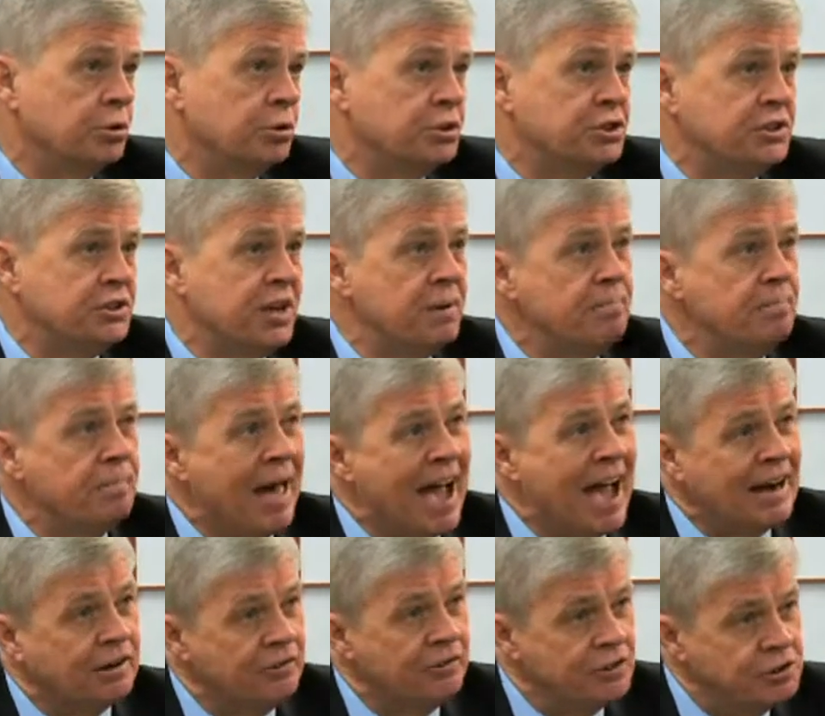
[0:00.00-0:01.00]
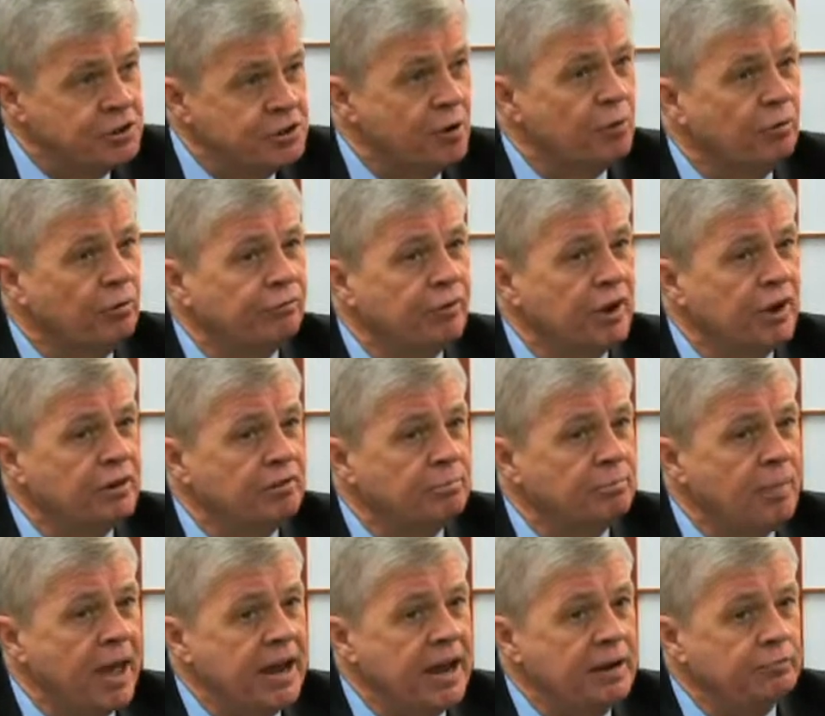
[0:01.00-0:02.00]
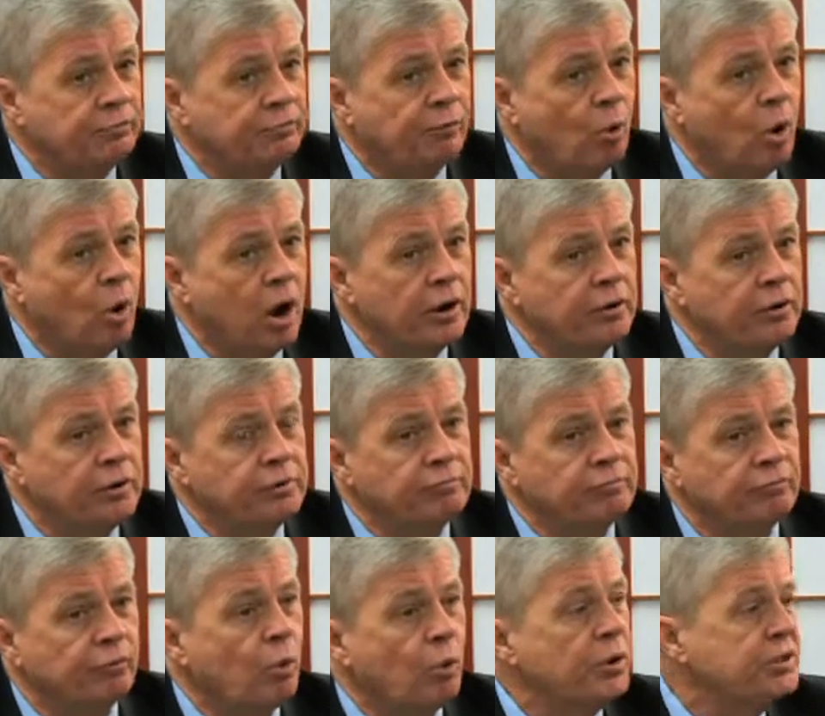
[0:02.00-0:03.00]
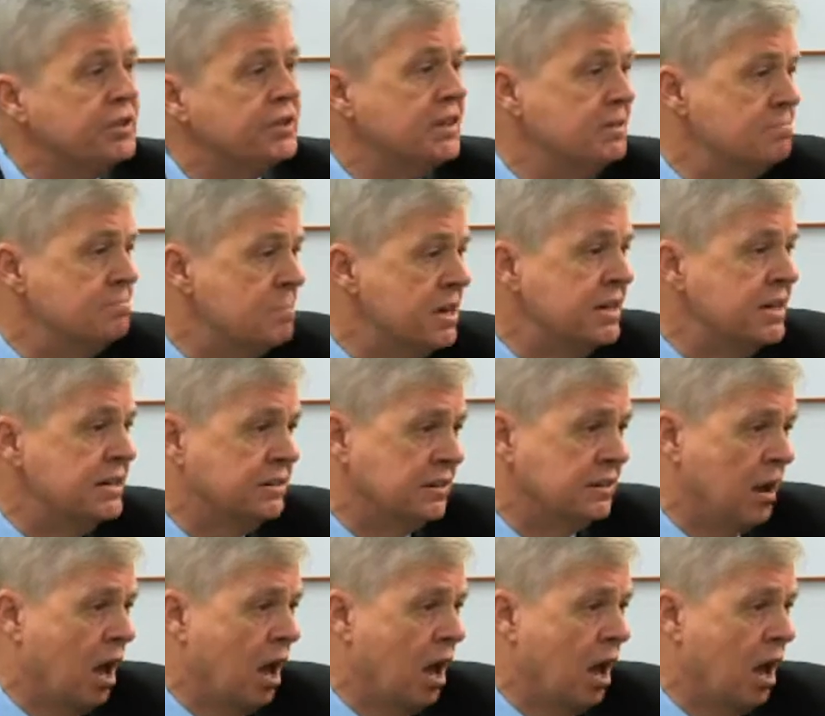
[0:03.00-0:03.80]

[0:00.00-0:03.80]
sent back to the general fund of Maine $414 million.